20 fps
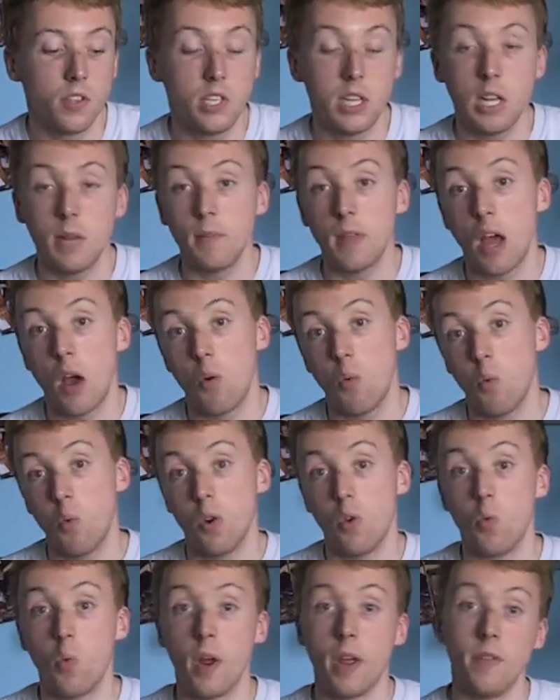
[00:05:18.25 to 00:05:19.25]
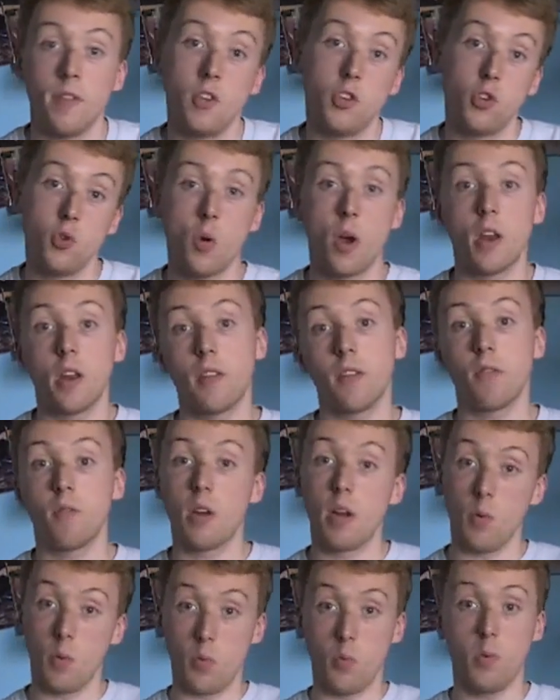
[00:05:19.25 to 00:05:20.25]
team that would win the 2 out of
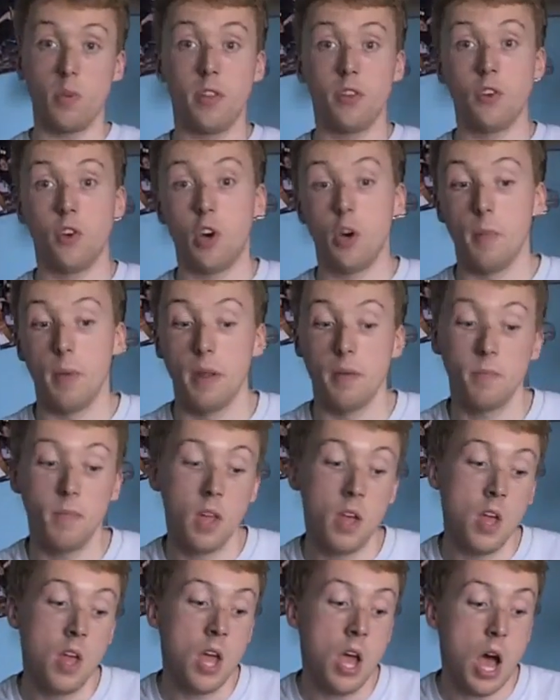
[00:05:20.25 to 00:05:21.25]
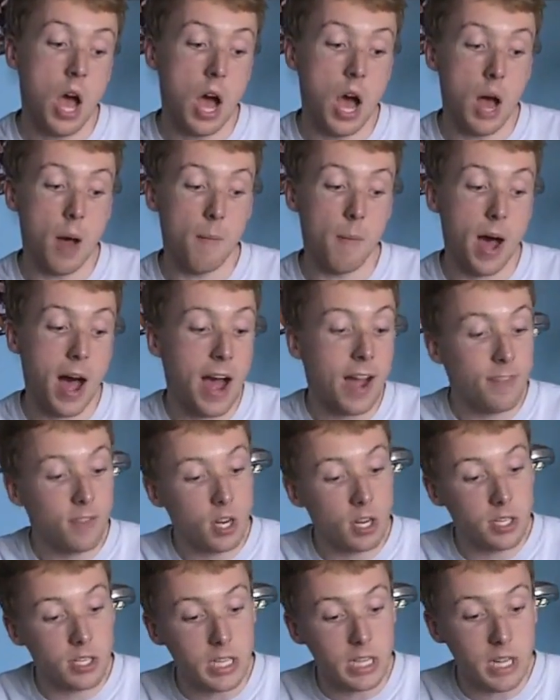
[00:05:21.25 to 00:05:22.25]
3 would win the tournament. I've
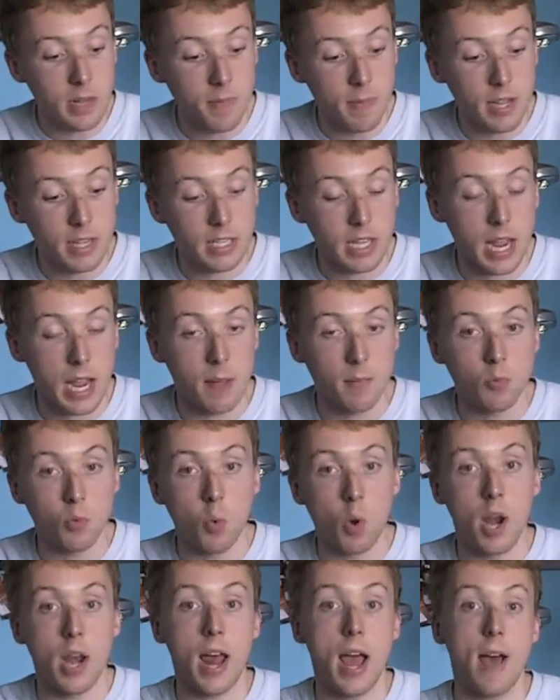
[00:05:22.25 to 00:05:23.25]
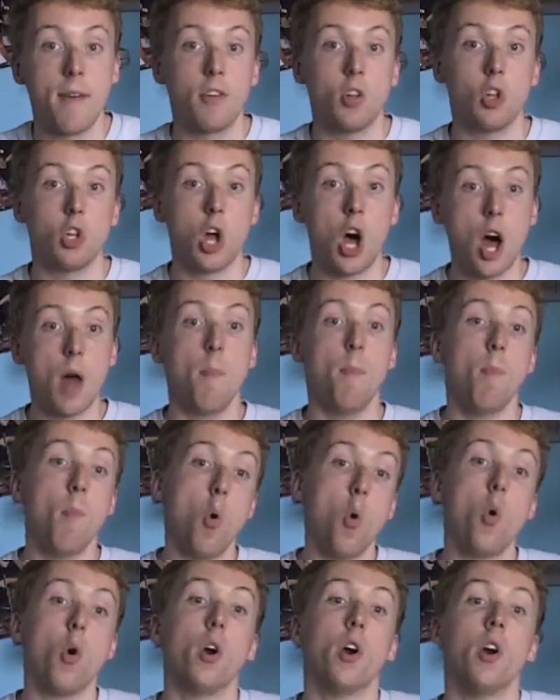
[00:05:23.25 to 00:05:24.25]
done team-based games where I'd have a lot
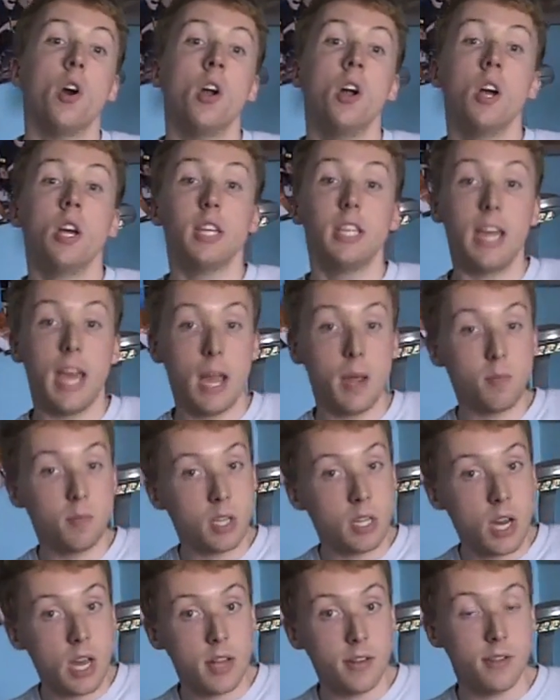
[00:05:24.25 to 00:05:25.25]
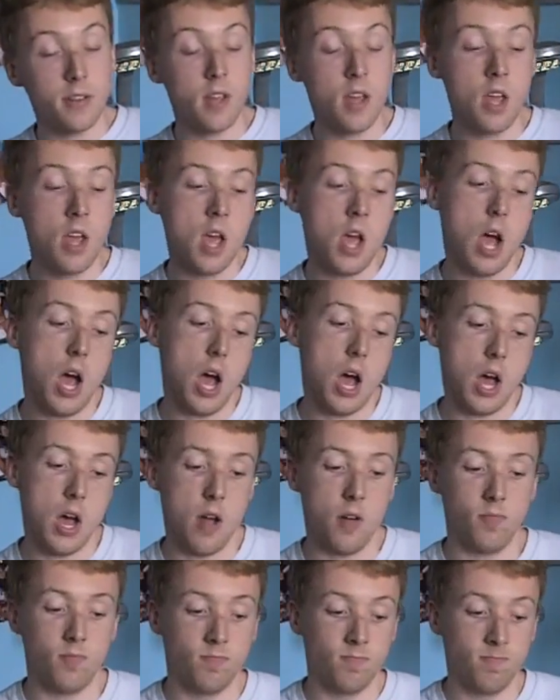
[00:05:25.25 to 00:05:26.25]
more games in it.
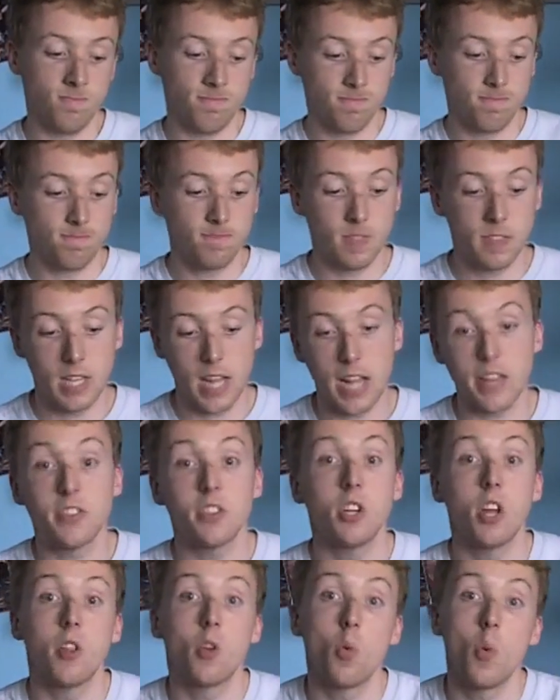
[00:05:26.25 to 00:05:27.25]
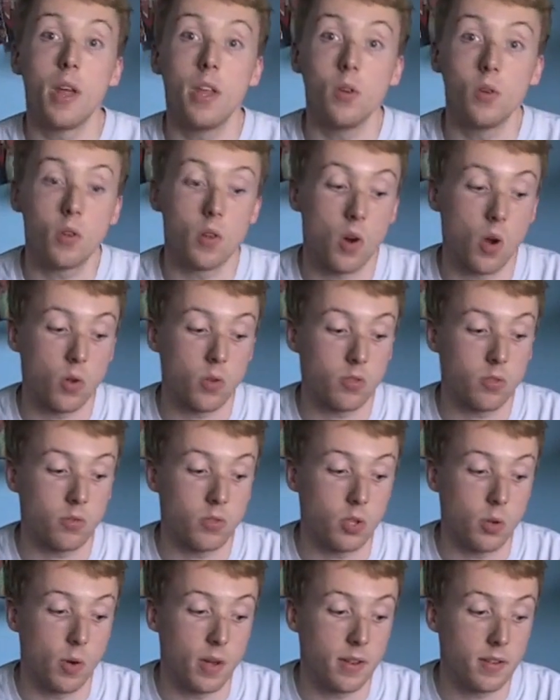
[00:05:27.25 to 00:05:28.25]
That's another way you could also
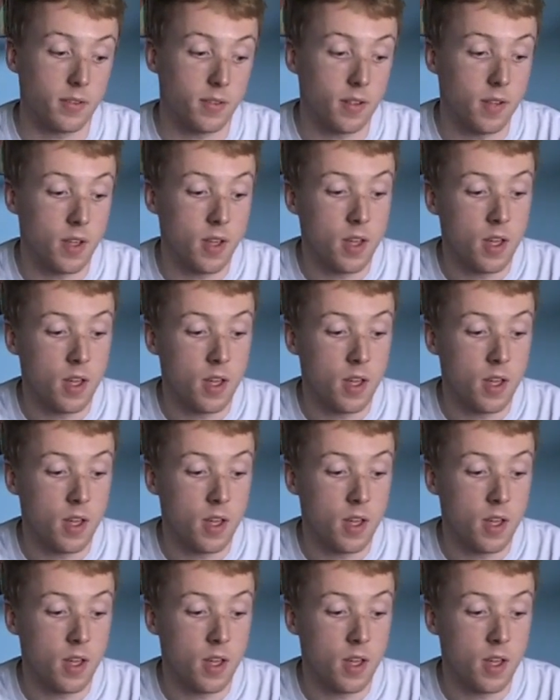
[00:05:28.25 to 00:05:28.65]
do it.